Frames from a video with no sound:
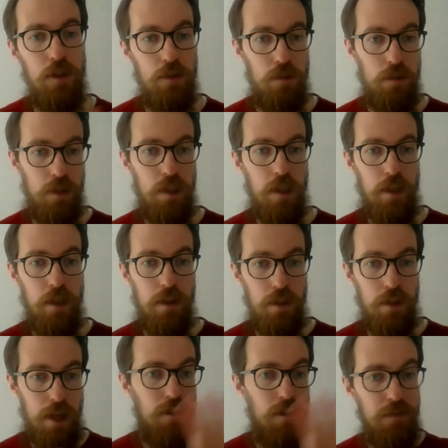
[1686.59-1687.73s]
So
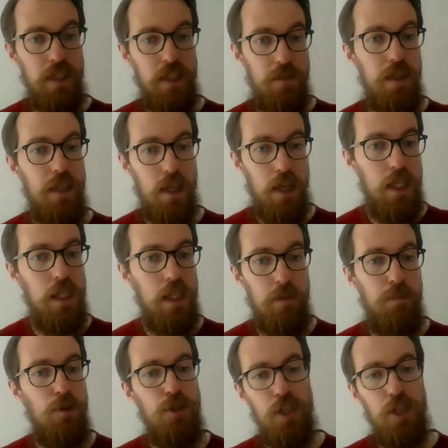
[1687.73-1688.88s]
they are effectively a kind of a
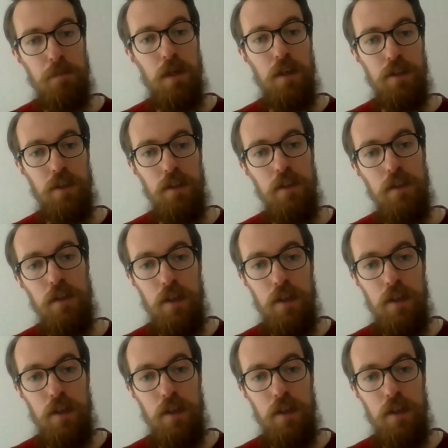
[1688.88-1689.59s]
project partner